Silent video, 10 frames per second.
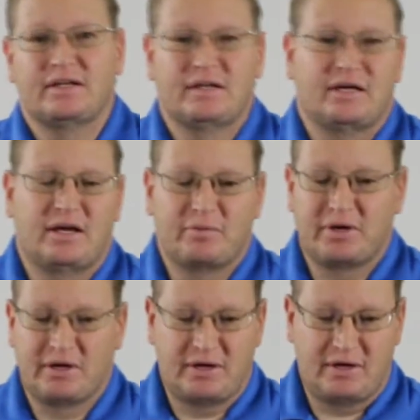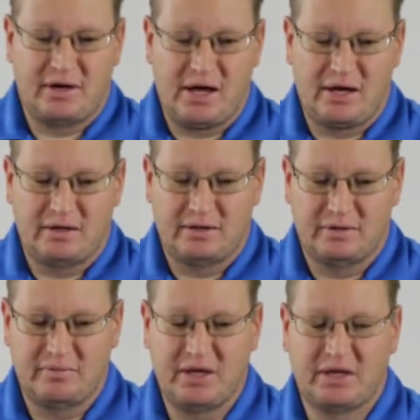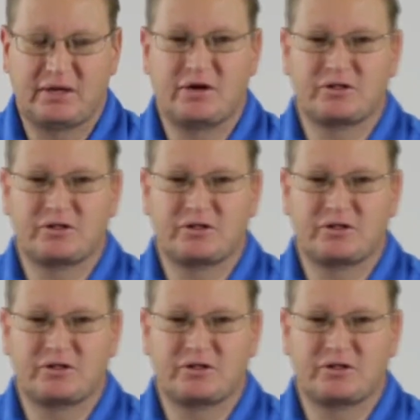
and I'm gonna make a note